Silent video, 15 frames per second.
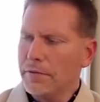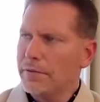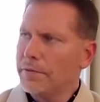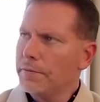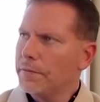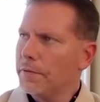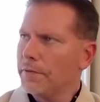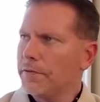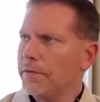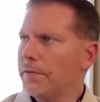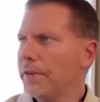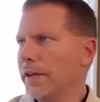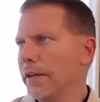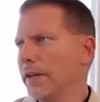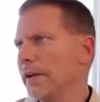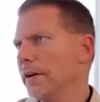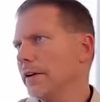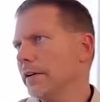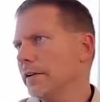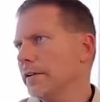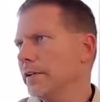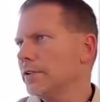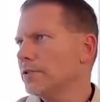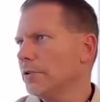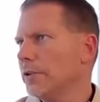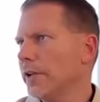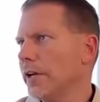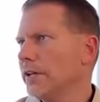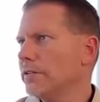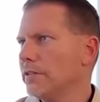the the, the uh,
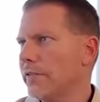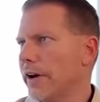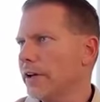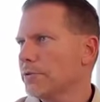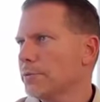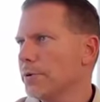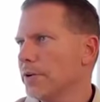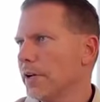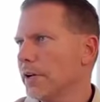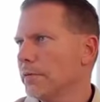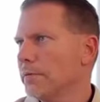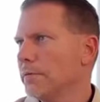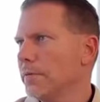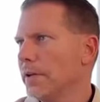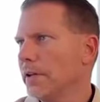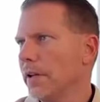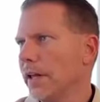initial days of aspartame mm-hmm.